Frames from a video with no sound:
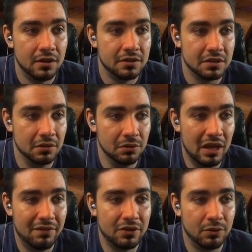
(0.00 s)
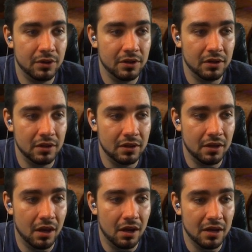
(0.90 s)
So Lava Coil
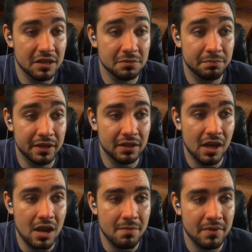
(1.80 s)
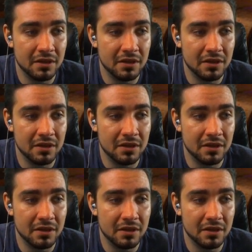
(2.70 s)
is big game.